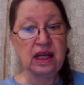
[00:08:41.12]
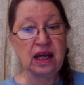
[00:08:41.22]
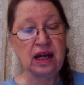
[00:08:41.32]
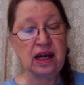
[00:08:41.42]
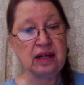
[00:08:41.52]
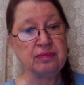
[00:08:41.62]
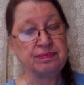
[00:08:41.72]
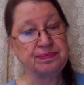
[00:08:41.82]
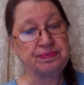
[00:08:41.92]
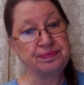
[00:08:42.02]

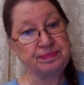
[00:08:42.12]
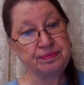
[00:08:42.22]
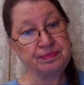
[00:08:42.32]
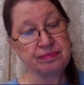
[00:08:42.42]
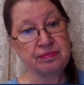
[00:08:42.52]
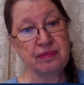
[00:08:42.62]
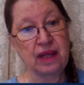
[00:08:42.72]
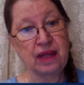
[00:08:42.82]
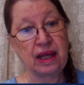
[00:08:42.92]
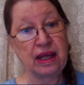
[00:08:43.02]

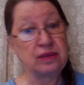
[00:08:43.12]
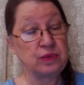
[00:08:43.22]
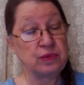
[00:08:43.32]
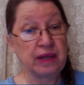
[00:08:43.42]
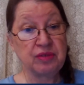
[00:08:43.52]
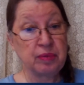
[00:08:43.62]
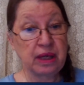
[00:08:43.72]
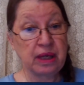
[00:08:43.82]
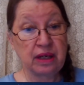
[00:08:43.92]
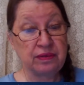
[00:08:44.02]
We have to be
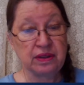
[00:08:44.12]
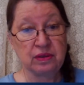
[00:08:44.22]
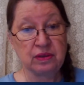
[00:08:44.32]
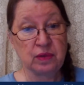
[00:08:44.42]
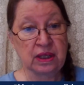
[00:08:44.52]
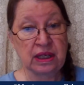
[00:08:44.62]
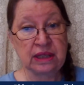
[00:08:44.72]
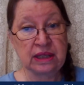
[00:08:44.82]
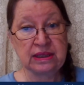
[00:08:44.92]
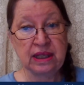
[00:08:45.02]
careful. What can
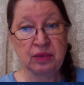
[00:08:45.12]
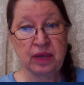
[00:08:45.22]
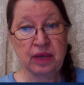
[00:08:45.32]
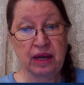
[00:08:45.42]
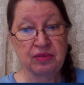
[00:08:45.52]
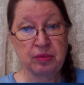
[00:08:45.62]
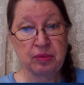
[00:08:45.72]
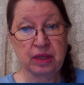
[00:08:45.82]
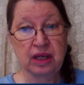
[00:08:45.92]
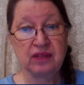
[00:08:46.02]
I say? We have to be
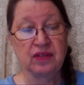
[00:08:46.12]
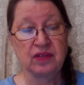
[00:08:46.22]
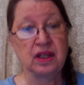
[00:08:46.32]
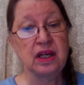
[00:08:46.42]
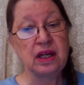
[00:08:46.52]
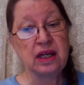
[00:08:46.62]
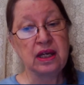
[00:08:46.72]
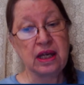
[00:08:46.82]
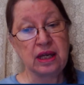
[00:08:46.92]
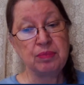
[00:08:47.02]
careful.
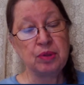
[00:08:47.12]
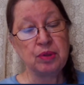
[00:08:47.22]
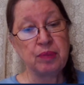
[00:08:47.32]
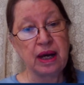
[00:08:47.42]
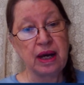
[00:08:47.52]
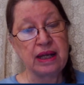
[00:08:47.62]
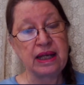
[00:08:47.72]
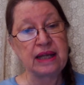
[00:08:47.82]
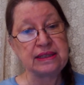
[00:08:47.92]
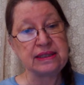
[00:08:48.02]
Keep your body
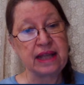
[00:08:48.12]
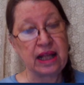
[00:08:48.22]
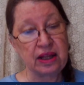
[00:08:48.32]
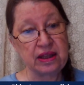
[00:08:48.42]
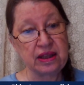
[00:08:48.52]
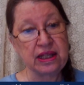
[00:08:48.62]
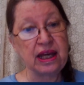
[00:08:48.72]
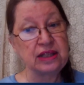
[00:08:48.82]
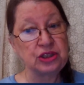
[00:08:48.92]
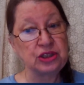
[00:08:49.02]
as healthy
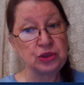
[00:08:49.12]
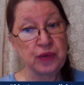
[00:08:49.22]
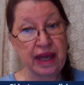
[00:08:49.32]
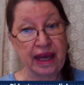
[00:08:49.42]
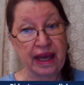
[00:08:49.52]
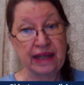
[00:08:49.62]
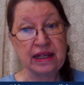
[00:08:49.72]
as you can.